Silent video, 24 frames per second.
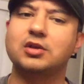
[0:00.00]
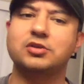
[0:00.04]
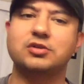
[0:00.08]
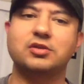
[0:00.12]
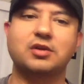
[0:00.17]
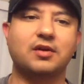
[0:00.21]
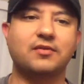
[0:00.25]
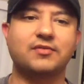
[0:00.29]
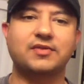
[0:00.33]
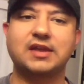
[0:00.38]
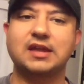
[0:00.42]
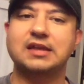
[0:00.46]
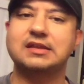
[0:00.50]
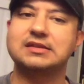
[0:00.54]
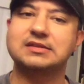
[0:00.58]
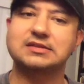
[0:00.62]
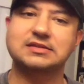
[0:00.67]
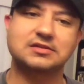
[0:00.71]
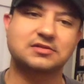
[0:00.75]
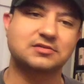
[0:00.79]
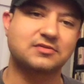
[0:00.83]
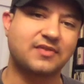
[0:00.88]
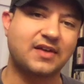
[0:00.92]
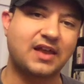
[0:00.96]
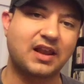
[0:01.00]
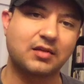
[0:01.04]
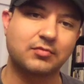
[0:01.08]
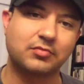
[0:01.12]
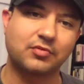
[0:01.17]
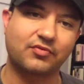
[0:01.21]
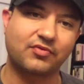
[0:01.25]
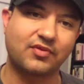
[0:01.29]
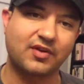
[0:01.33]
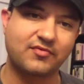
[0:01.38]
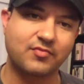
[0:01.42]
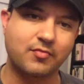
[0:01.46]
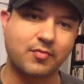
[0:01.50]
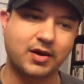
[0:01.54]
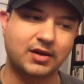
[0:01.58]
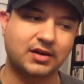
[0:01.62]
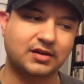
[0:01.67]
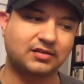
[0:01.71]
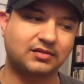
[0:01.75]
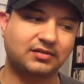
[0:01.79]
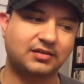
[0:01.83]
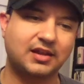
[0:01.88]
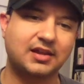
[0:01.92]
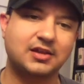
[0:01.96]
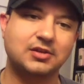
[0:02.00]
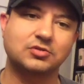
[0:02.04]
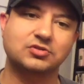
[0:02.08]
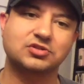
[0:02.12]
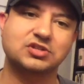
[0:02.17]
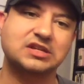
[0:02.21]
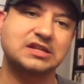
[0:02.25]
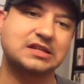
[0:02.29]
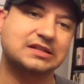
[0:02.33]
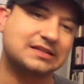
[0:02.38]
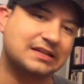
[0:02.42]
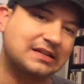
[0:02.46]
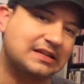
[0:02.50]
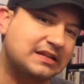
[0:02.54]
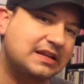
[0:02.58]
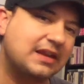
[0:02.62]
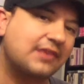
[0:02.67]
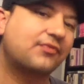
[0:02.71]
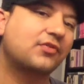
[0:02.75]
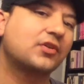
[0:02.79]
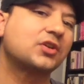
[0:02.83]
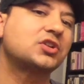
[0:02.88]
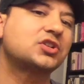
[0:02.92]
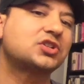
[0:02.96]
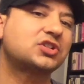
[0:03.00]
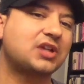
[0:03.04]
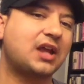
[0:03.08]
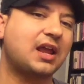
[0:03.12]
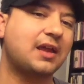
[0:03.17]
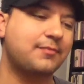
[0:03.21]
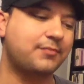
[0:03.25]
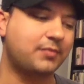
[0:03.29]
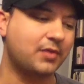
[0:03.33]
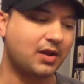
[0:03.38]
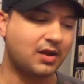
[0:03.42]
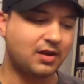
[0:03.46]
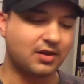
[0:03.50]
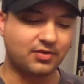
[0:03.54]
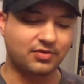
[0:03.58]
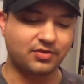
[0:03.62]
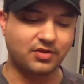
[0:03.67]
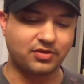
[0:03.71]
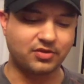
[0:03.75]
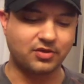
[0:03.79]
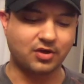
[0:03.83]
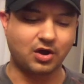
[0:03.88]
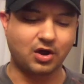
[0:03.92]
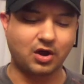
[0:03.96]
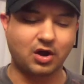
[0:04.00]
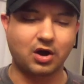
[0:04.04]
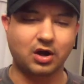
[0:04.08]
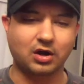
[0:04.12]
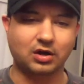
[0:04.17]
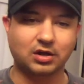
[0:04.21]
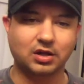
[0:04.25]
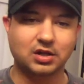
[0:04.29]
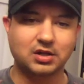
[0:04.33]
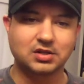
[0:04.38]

Again, this is available for everybody to see, and you'll see it's a different shape than the Ankh.